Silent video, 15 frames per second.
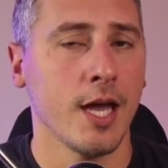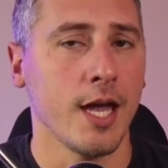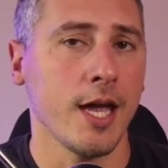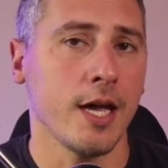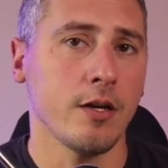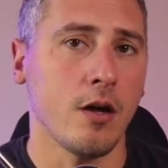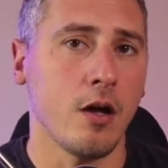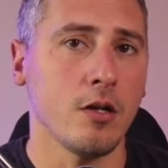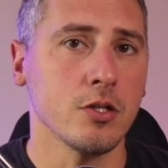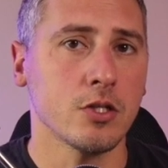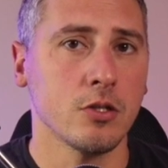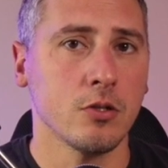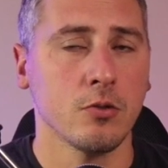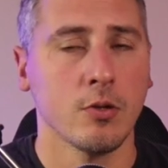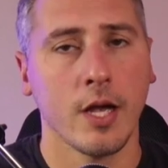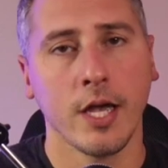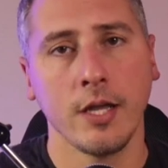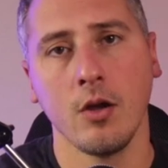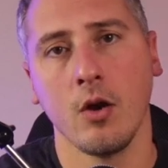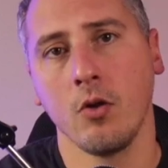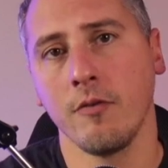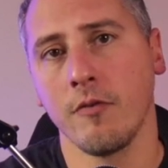And also
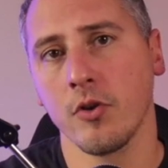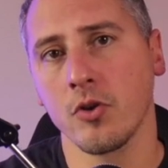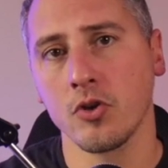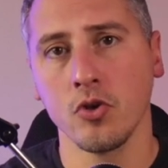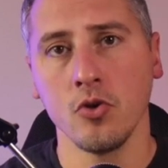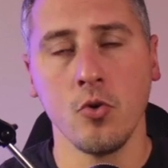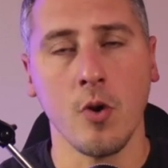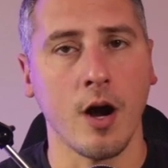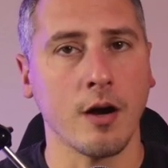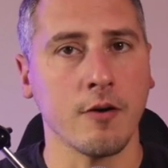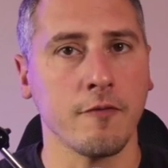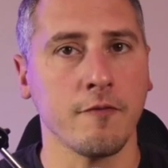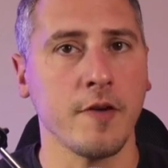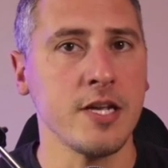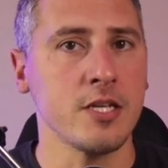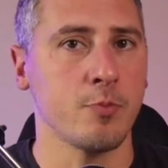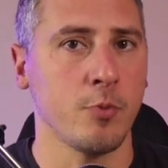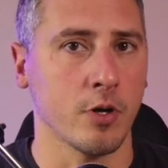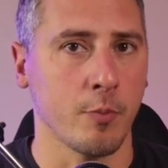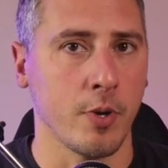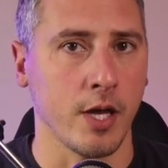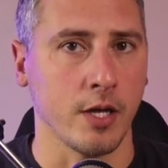head over to our
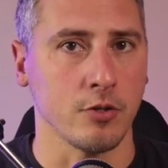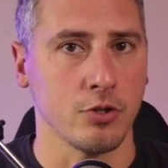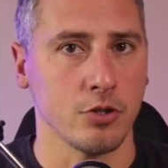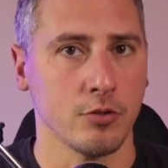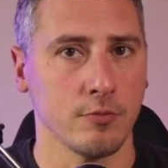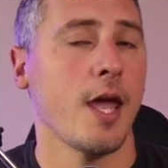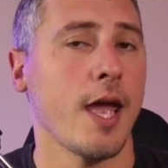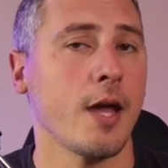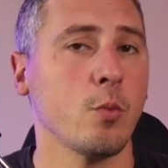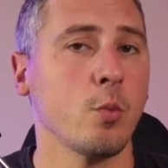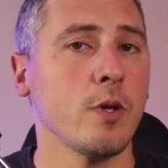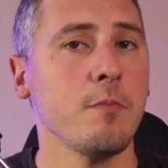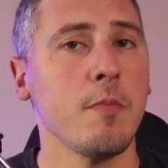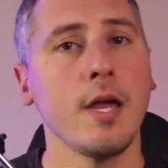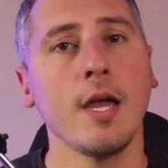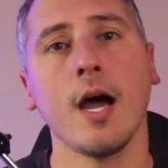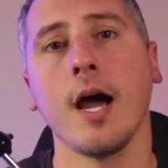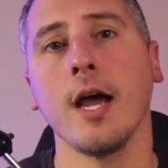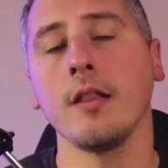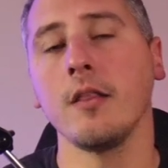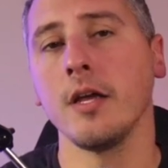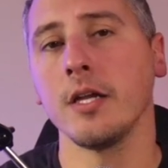Facebook page, and we may
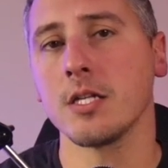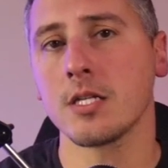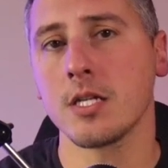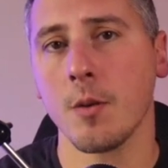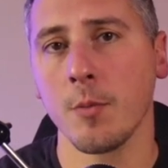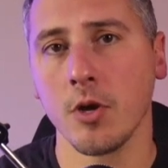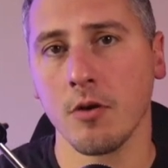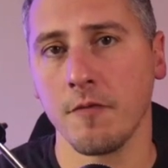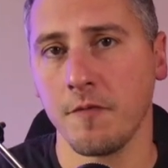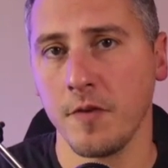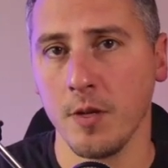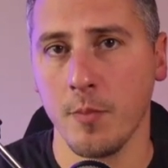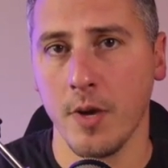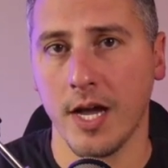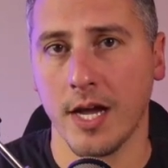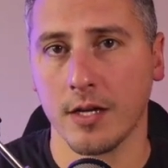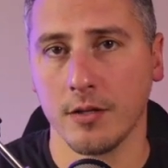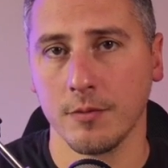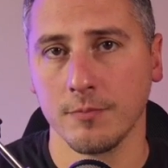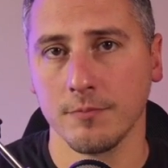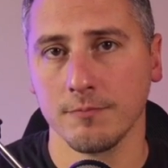highlight some of your feedback.